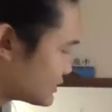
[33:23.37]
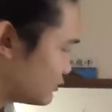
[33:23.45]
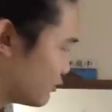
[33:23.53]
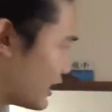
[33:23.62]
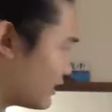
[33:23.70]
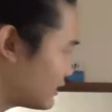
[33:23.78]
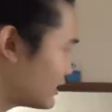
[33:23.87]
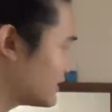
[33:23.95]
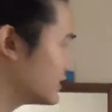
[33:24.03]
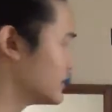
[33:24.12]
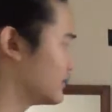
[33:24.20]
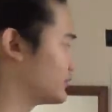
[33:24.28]
Well,
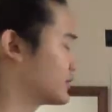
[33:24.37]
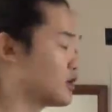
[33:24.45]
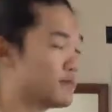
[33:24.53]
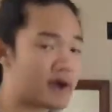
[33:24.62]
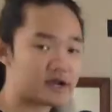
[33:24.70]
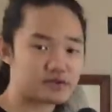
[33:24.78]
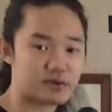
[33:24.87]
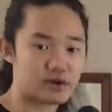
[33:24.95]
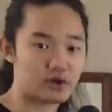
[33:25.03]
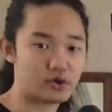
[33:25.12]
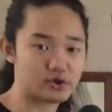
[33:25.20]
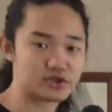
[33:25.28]
if we go back to
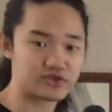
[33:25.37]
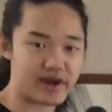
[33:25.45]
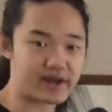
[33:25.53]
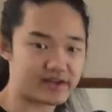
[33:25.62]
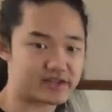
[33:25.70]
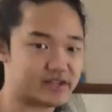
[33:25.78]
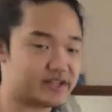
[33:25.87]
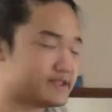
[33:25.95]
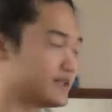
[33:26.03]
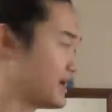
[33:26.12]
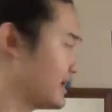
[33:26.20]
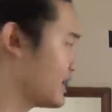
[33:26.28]
our old strategy and
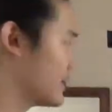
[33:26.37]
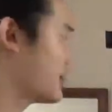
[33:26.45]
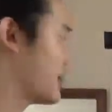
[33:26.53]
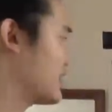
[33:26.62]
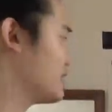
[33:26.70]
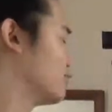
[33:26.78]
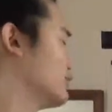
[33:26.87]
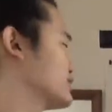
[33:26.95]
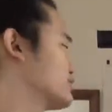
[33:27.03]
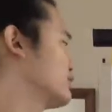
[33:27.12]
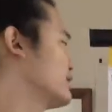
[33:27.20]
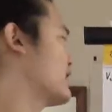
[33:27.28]
say, hey,
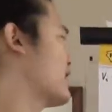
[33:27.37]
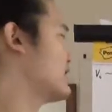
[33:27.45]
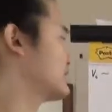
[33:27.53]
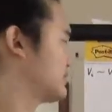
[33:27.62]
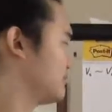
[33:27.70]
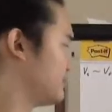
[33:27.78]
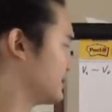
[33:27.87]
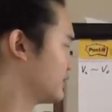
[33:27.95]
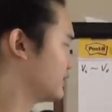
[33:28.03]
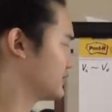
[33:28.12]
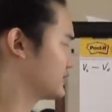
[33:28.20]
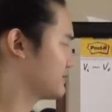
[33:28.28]
which one has the
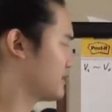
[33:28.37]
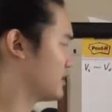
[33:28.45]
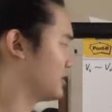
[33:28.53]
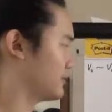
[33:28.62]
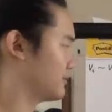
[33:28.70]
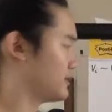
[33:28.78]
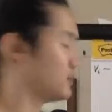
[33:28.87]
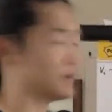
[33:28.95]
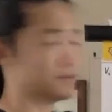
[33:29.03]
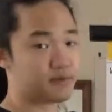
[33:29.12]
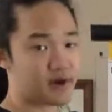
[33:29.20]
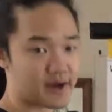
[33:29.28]
bigger or smaller
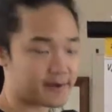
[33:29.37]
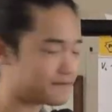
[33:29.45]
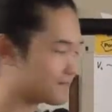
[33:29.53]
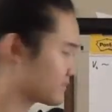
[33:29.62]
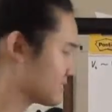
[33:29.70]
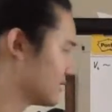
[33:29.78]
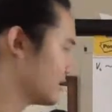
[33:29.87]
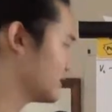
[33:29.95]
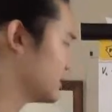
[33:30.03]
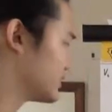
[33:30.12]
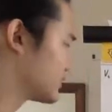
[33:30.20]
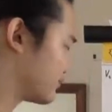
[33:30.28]
P1 prime?
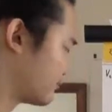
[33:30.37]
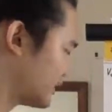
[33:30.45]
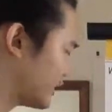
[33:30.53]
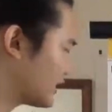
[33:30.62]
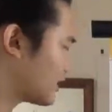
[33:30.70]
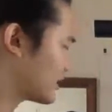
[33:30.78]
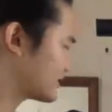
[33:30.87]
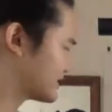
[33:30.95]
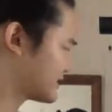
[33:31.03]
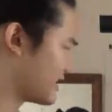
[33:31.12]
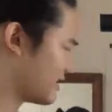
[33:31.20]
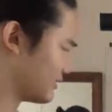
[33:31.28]
It's really hard to
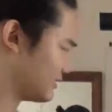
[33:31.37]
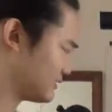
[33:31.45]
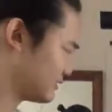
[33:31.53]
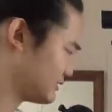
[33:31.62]
tell.